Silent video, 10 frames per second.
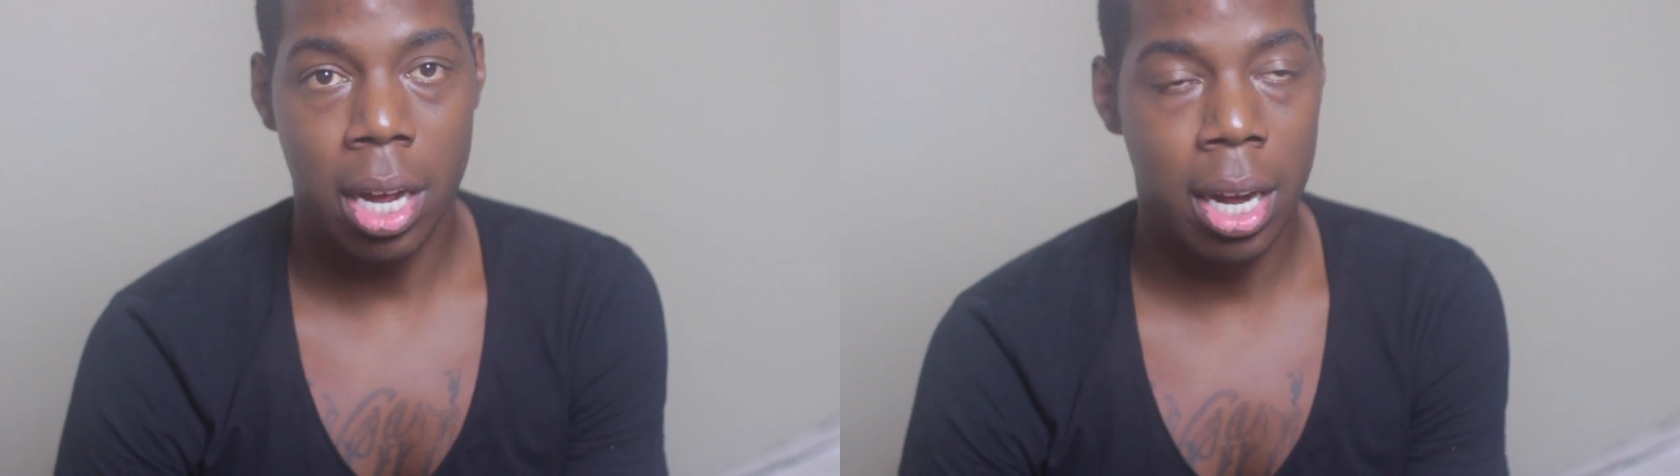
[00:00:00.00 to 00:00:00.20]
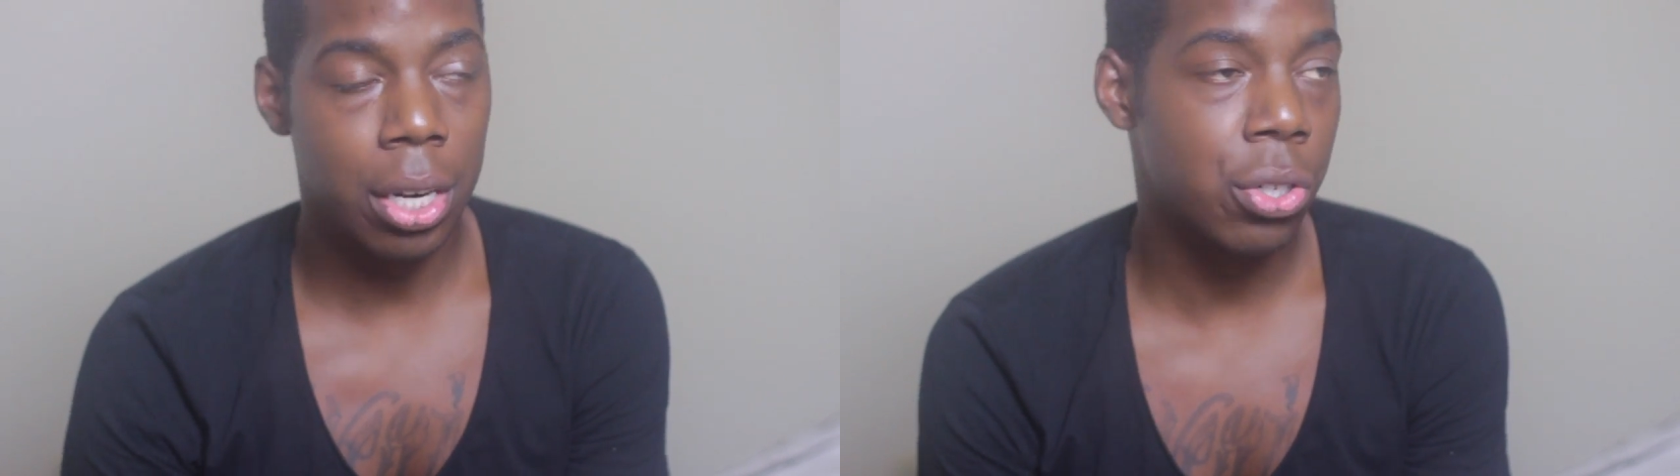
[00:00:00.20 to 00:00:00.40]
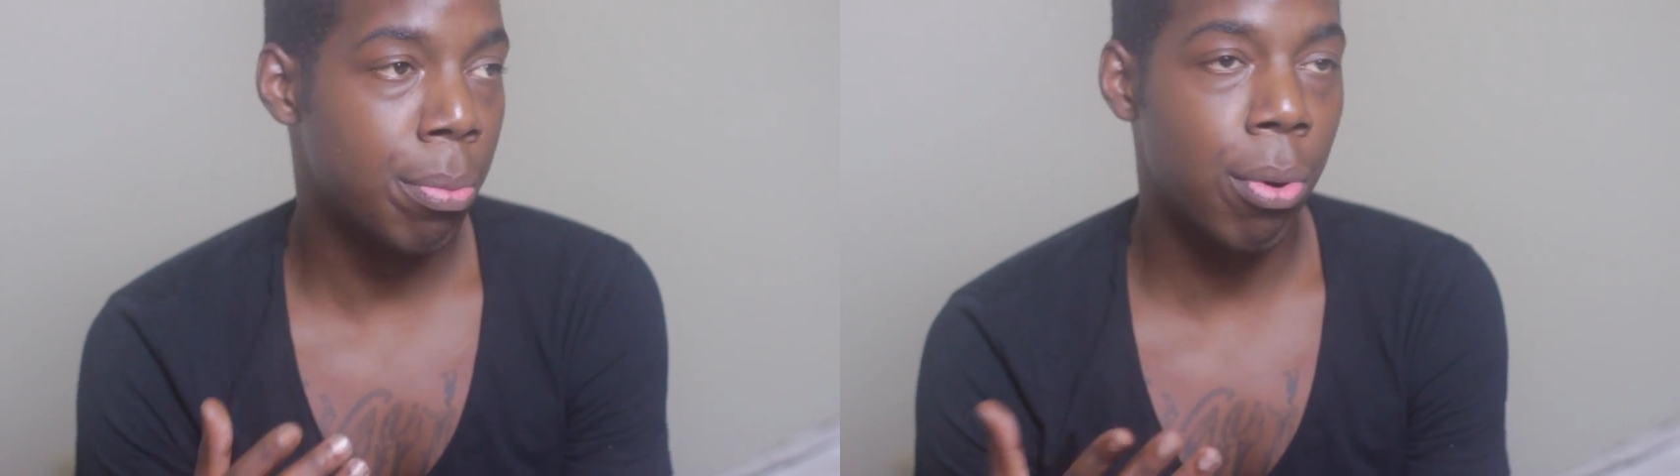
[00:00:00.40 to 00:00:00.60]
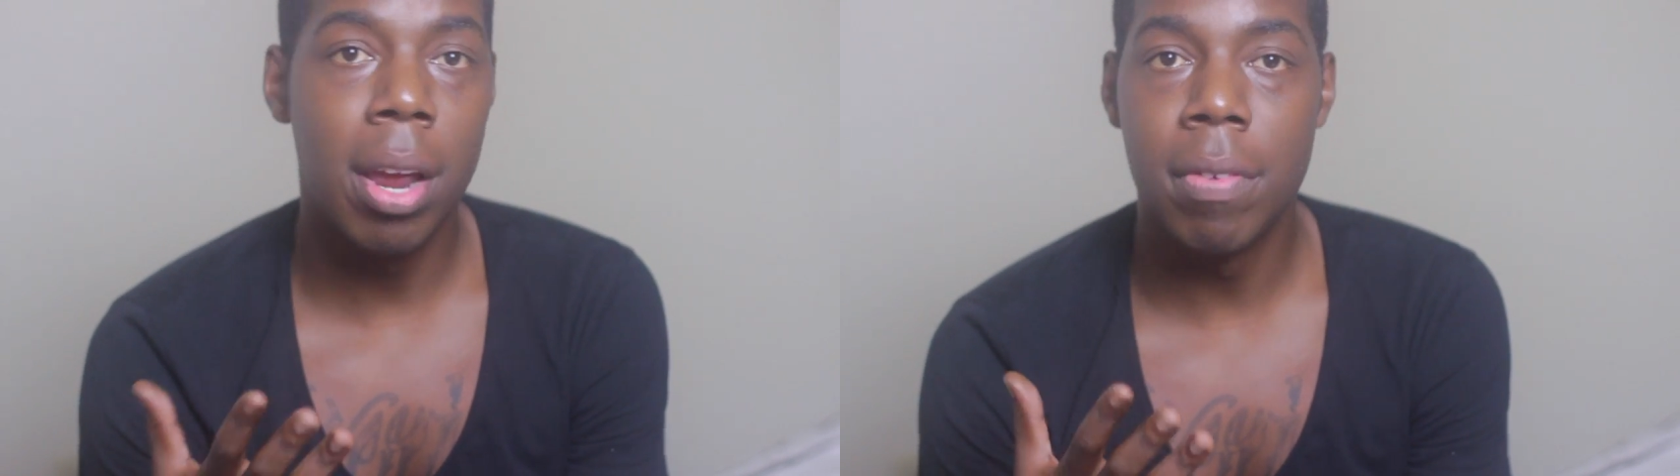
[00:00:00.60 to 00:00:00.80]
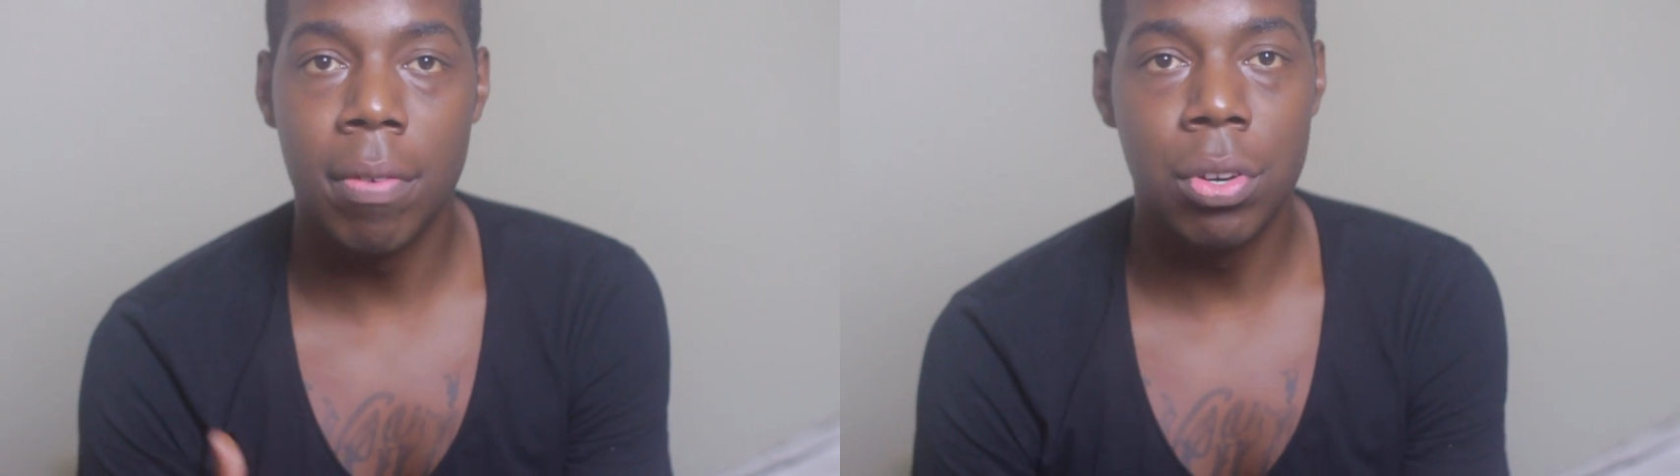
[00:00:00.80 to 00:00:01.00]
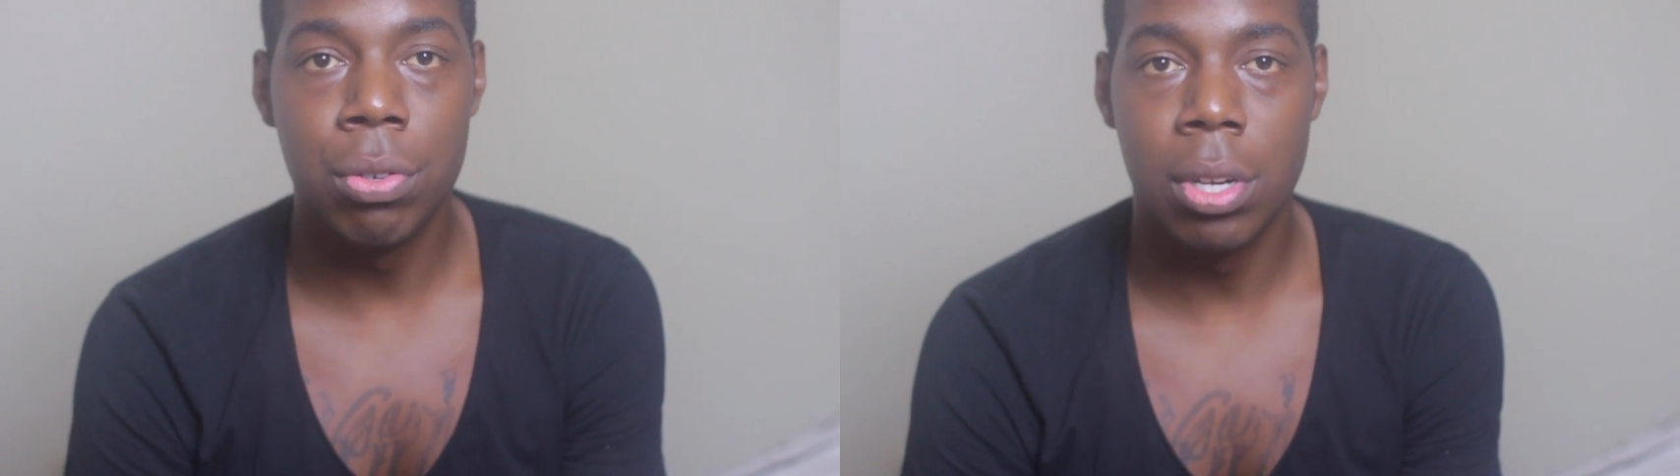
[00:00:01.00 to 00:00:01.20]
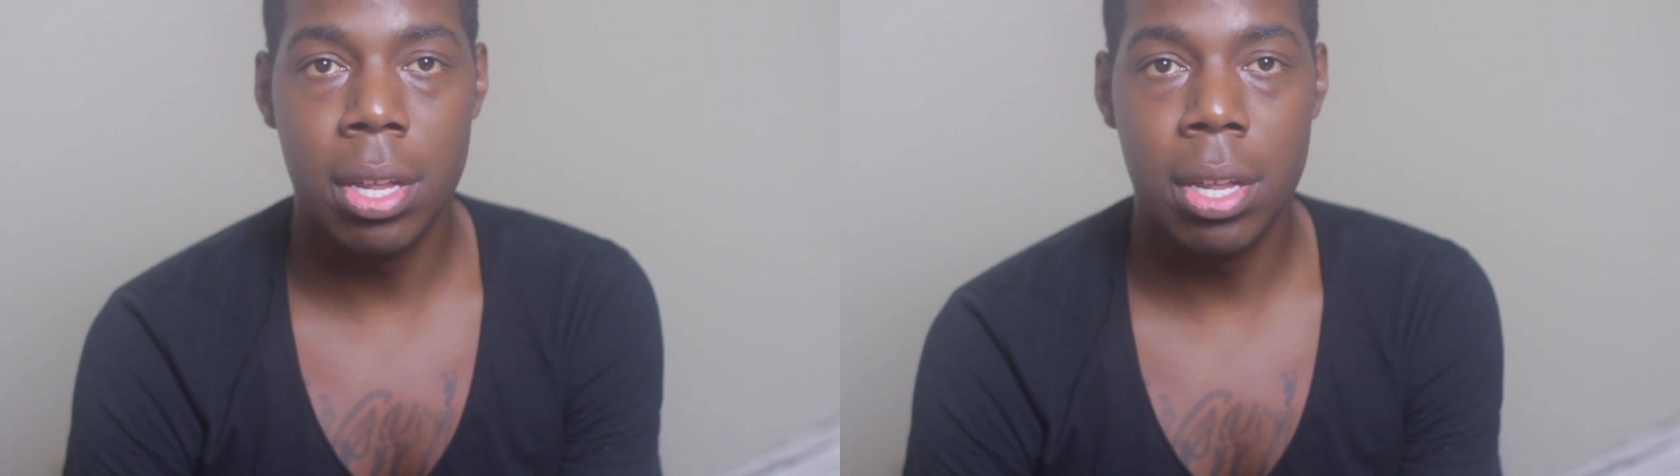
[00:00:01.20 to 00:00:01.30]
Unless you're brave enough to use a